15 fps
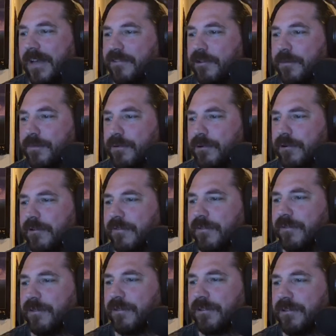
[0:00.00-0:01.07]
approve
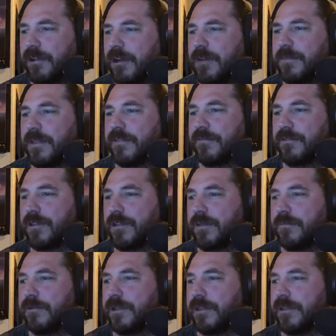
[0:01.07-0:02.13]
certain comments for some
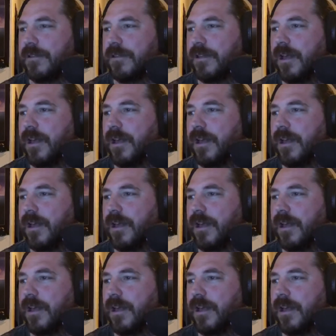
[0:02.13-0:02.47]
reason.